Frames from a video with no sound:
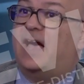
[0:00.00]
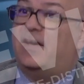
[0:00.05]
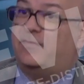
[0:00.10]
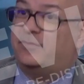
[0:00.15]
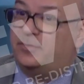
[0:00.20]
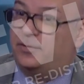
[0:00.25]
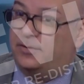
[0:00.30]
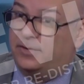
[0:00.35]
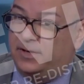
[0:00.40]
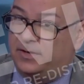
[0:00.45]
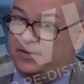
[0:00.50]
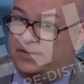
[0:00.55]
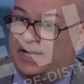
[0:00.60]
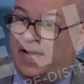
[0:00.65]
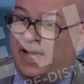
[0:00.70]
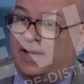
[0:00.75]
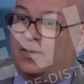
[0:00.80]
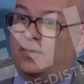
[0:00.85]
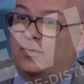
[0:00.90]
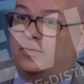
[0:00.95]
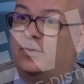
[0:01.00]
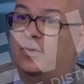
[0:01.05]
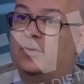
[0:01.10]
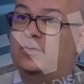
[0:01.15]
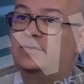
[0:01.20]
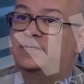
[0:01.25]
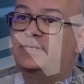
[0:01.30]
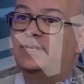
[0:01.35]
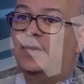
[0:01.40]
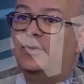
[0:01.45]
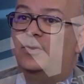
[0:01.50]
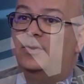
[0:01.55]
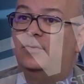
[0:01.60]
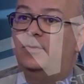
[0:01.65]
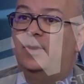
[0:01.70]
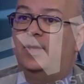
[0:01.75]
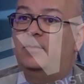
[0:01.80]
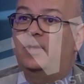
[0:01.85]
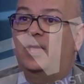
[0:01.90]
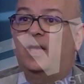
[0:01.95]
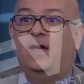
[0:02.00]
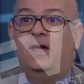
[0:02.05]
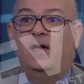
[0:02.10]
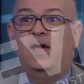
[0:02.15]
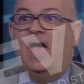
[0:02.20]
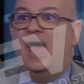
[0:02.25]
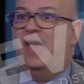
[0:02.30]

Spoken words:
after the attack on Saudi Arabia,